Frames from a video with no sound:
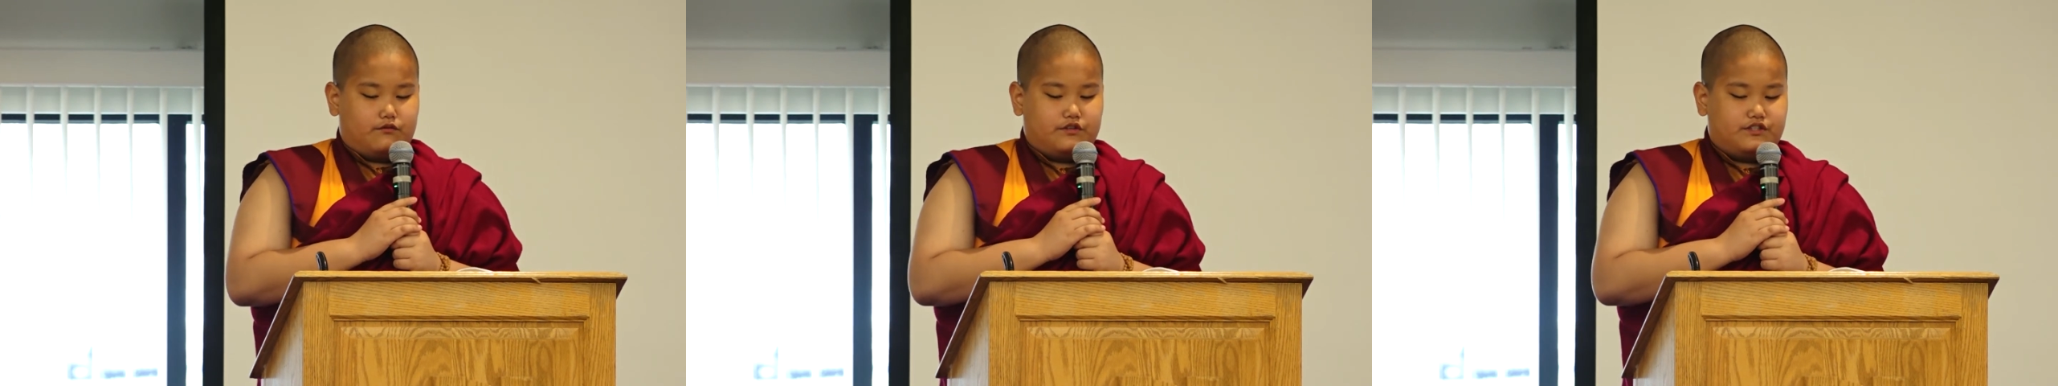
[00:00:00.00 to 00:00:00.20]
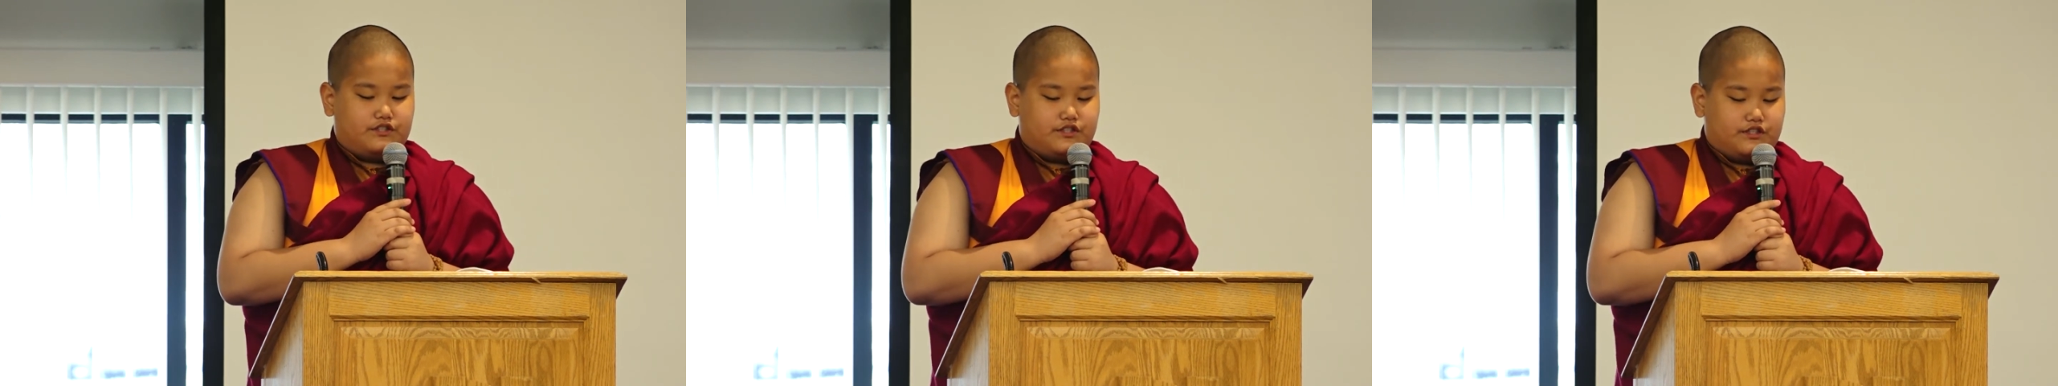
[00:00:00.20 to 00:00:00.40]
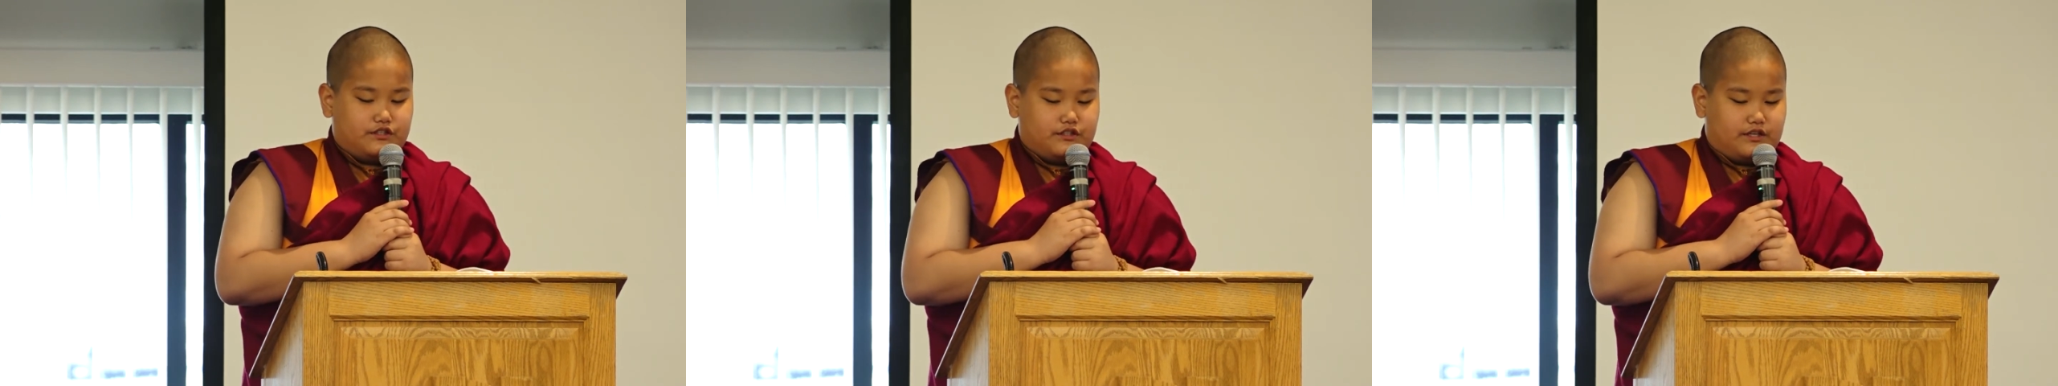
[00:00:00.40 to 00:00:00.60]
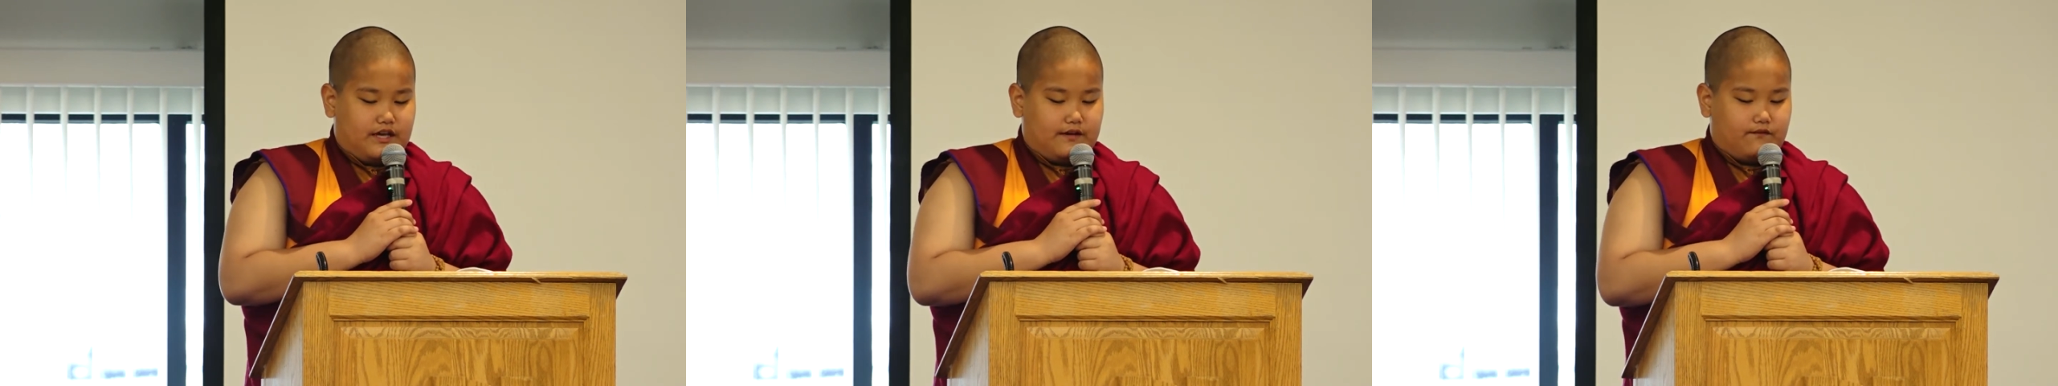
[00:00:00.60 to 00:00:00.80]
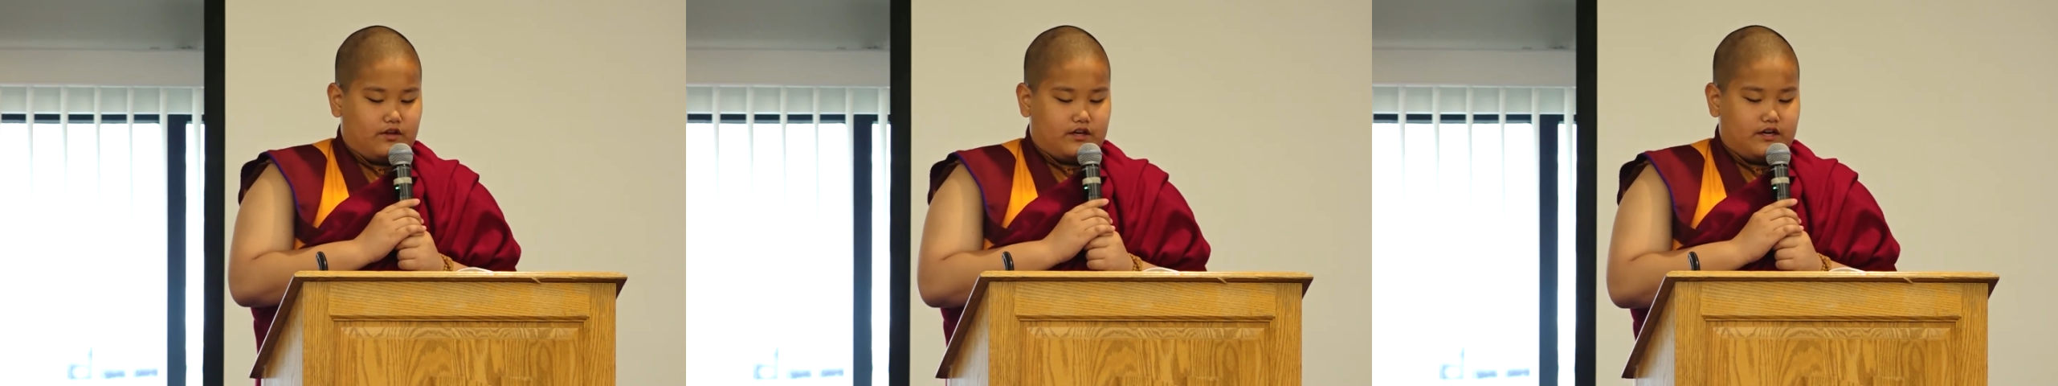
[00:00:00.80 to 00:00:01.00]
we should
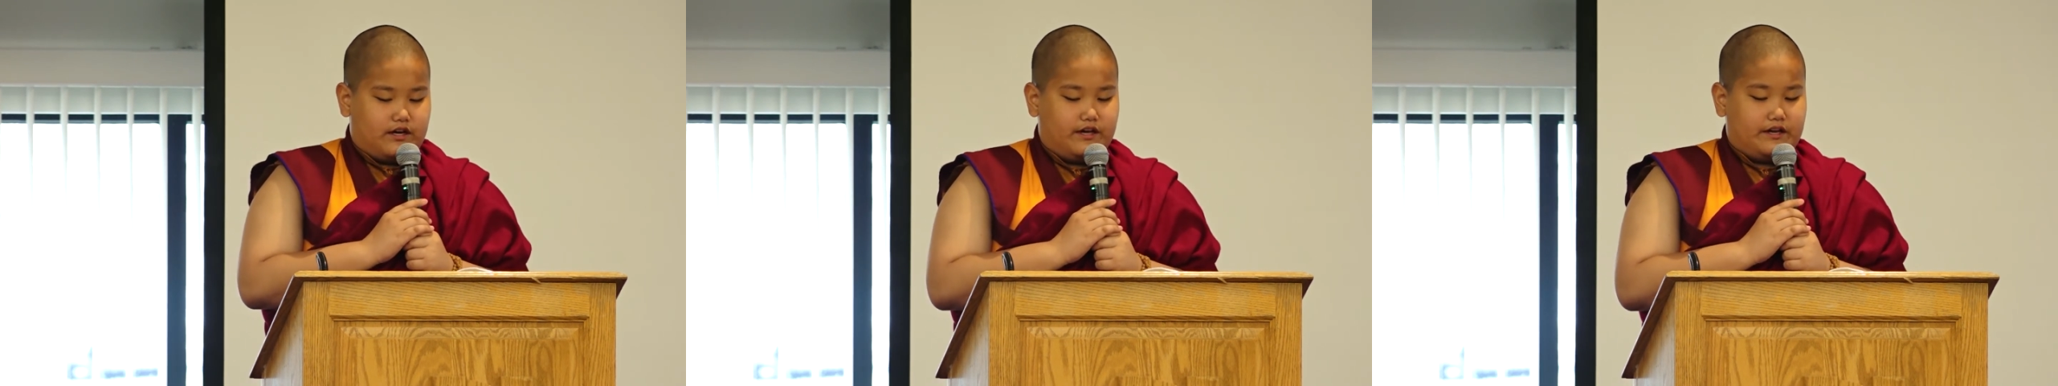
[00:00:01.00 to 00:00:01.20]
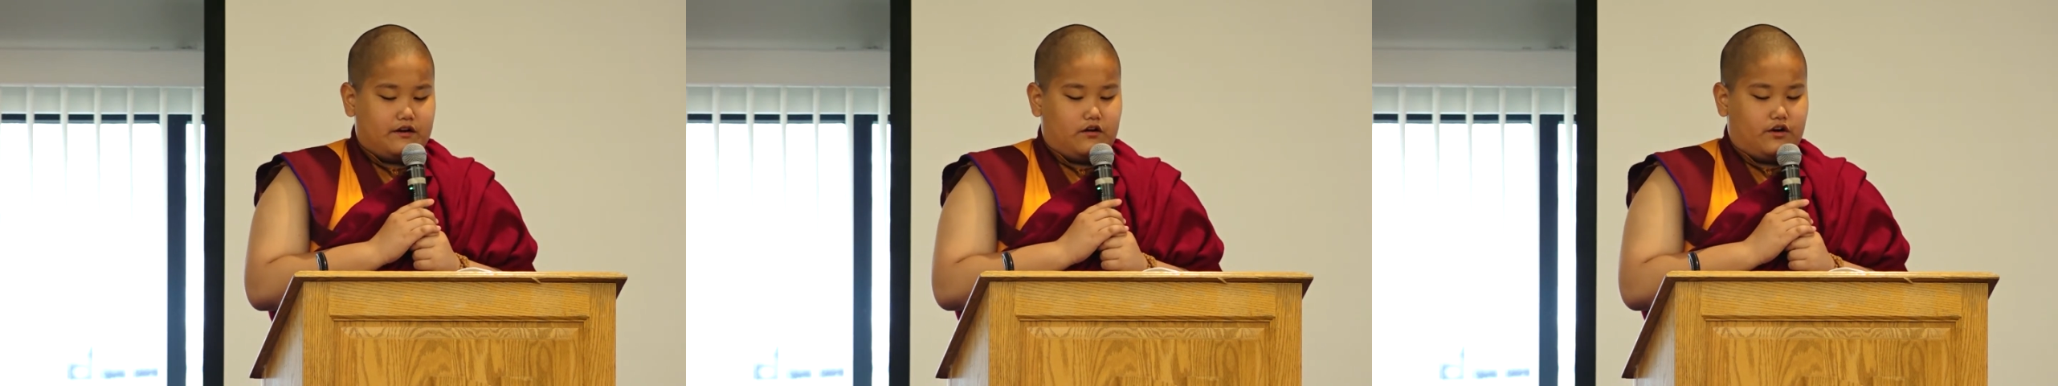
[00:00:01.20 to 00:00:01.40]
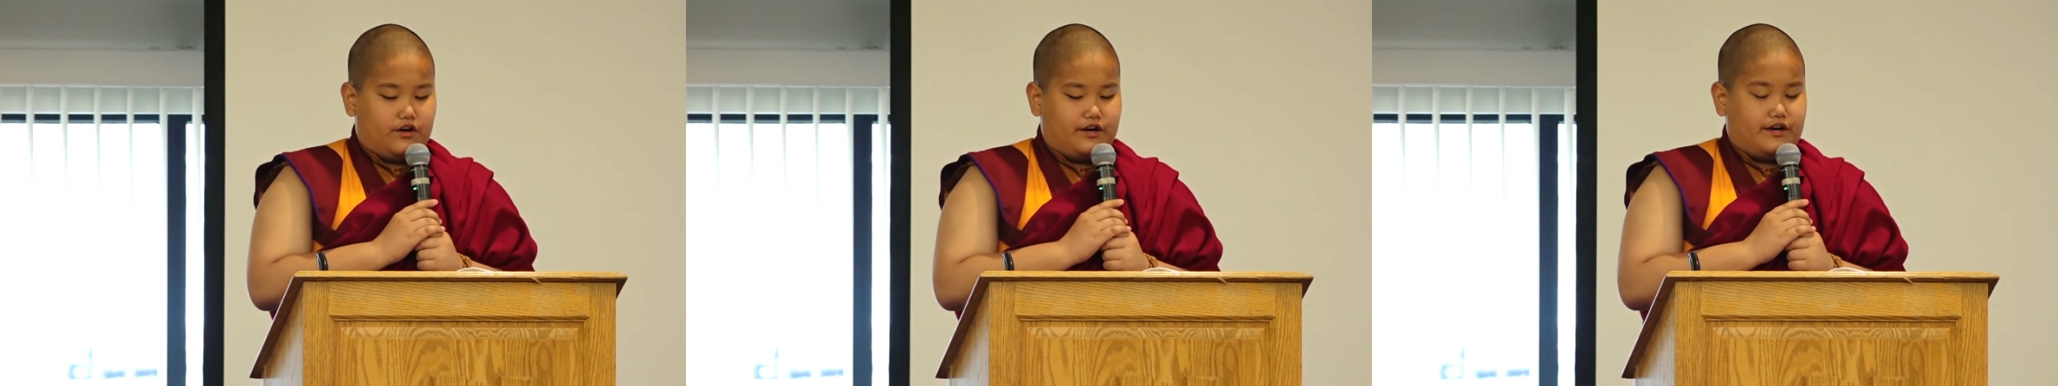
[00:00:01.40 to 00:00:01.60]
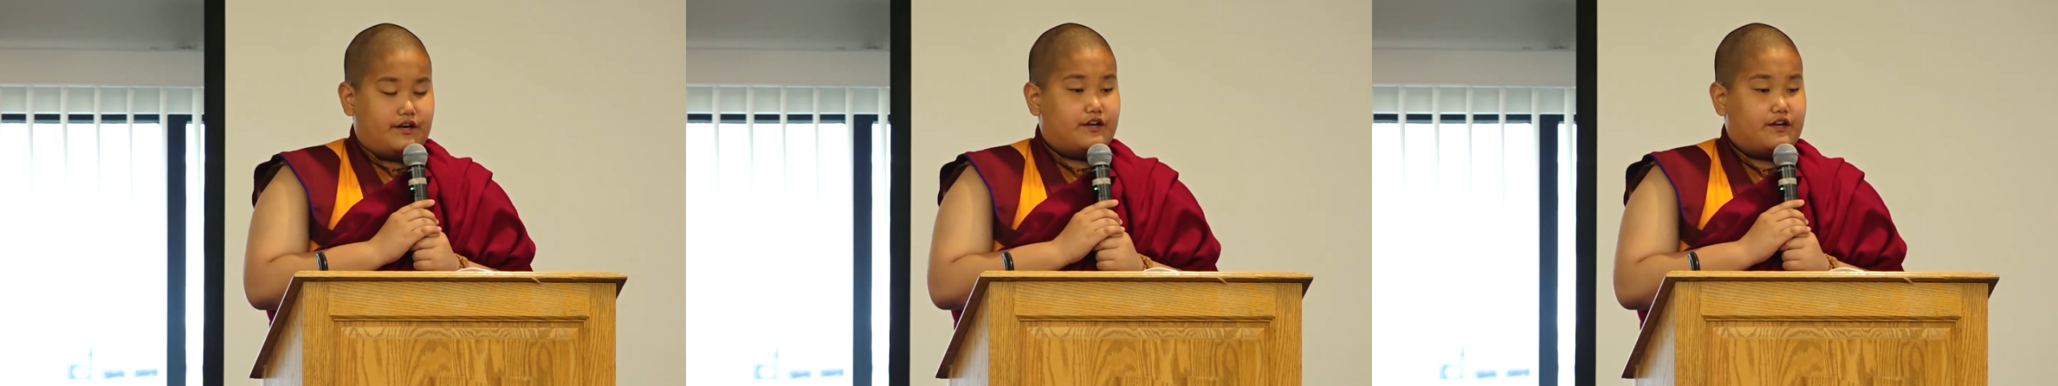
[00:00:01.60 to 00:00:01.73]
have a kind heart